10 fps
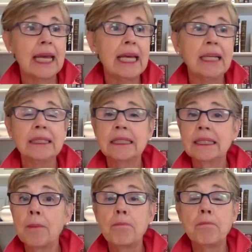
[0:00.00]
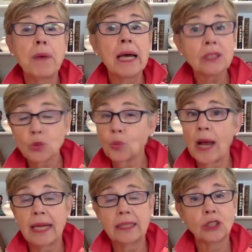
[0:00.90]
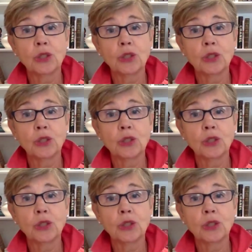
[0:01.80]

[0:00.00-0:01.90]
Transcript: is the best way